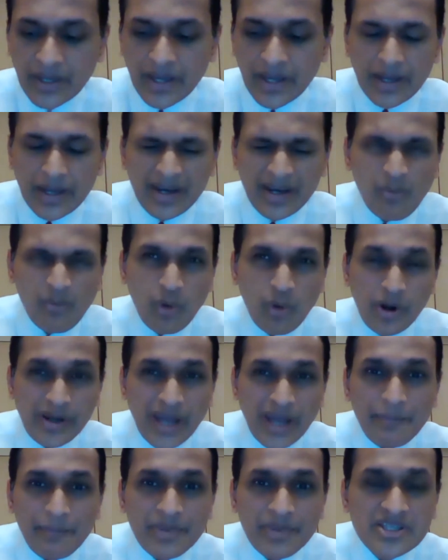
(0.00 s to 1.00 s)
Now, what
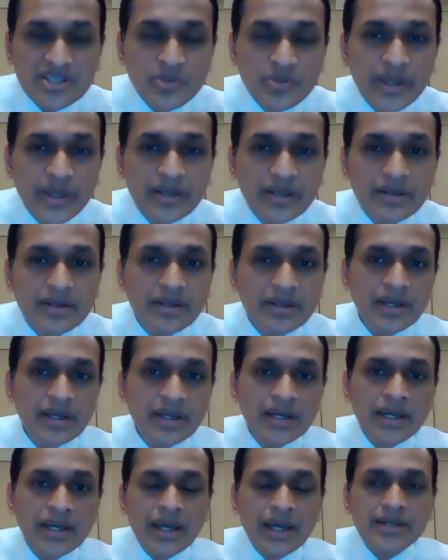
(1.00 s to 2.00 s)
happens when
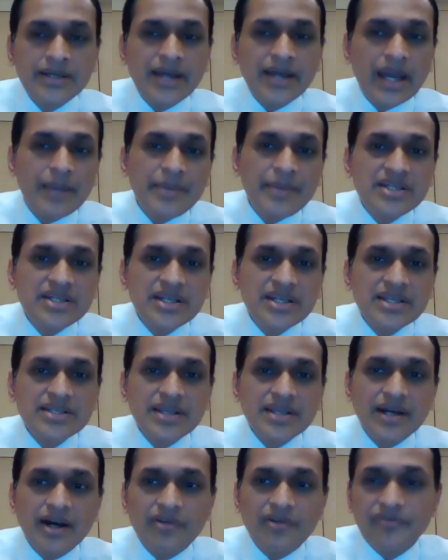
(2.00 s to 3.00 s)
diabetes
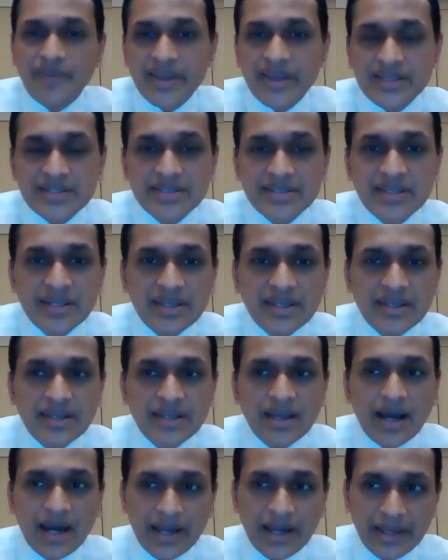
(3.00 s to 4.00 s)
affects
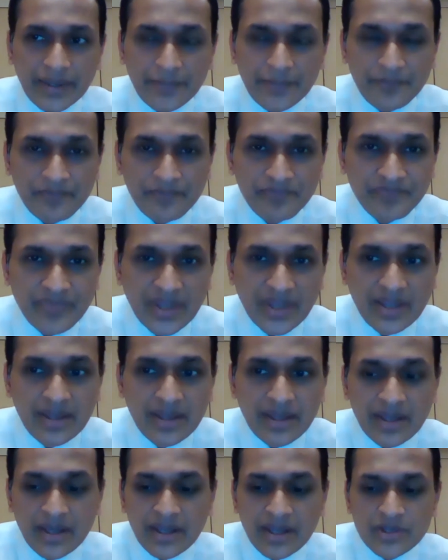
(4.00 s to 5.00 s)
the eye?
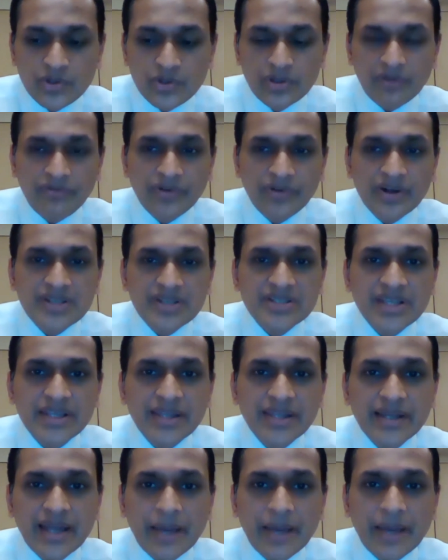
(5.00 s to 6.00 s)
So the first
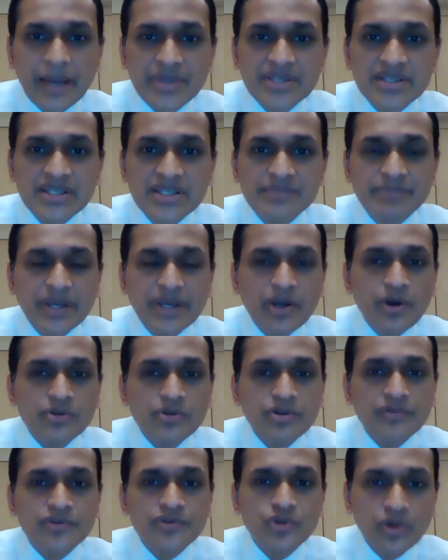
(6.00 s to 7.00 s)
thing that happens is,
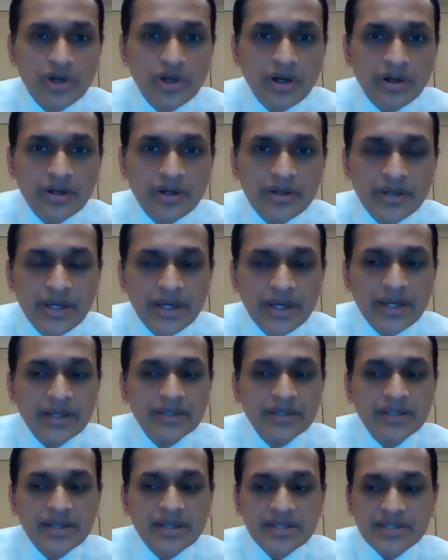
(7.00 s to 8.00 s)
because of sugar,
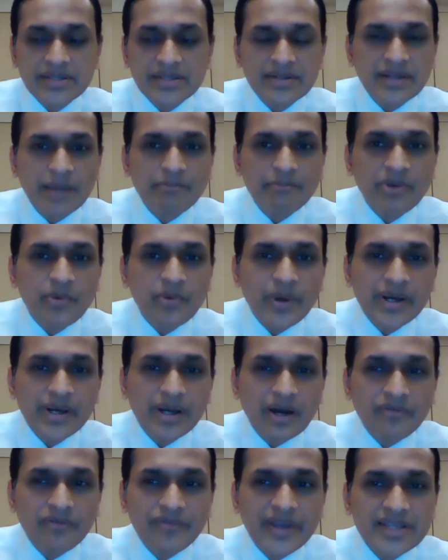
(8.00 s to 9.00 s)
this number one
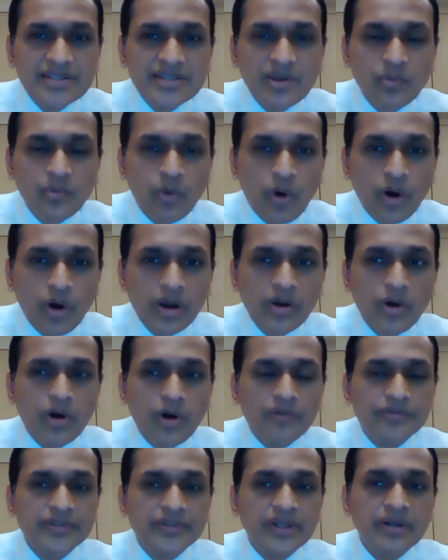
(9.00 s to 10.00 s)
affects the wall
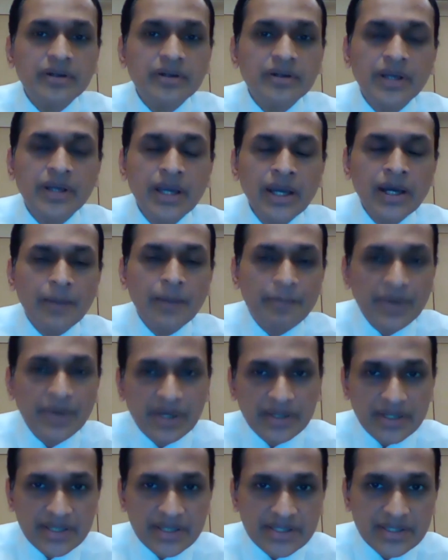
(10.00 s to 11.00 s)
of the
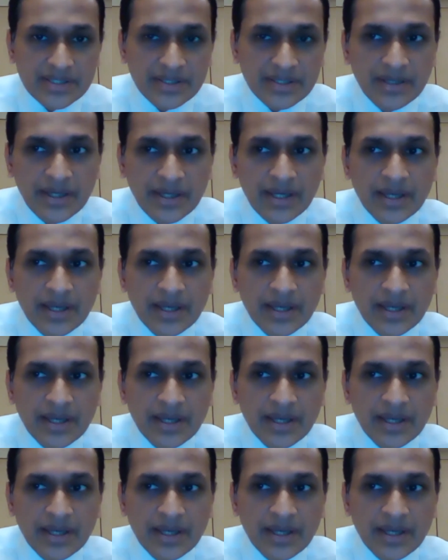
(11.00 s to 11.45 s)
capillaries.